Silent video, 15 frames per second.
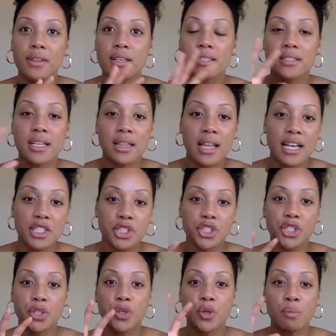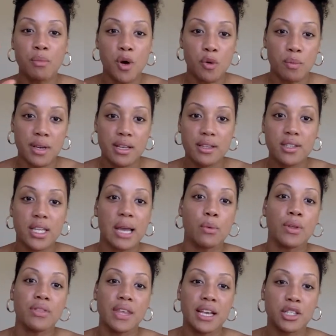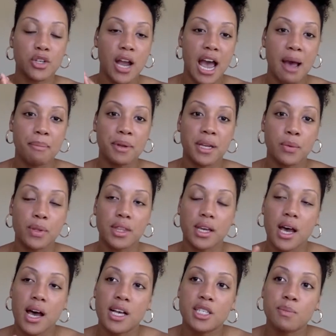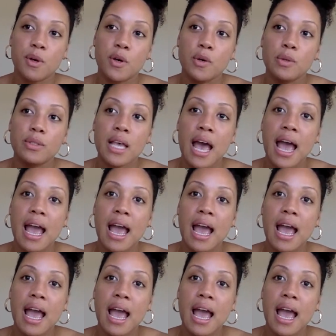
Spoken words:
celestial moments, like when things are happening with the cosmos,